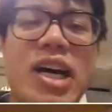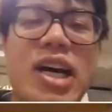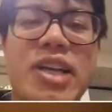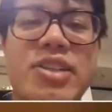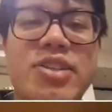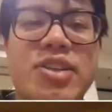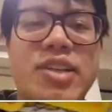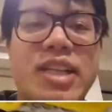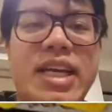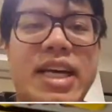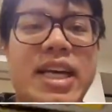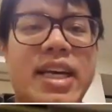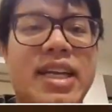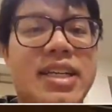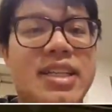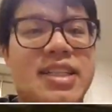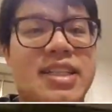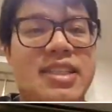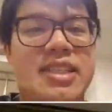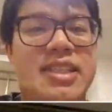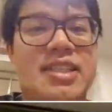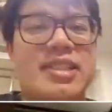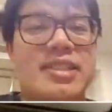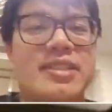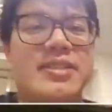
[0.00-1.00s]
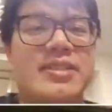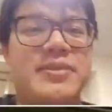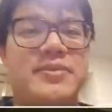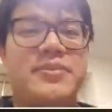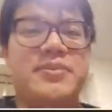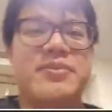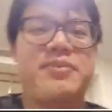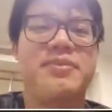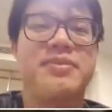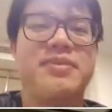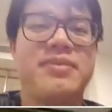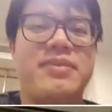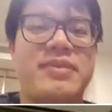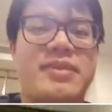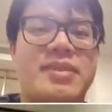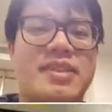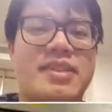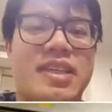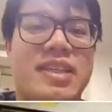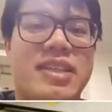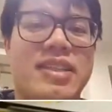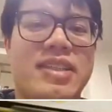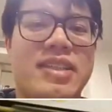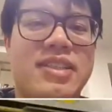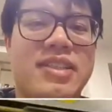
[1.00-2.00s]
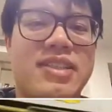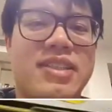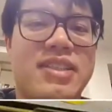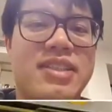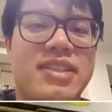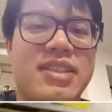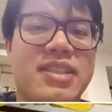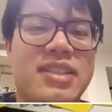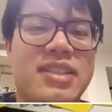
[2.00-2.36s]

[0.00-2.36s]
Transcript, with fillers: saw that. Oh, you saw that? Yes.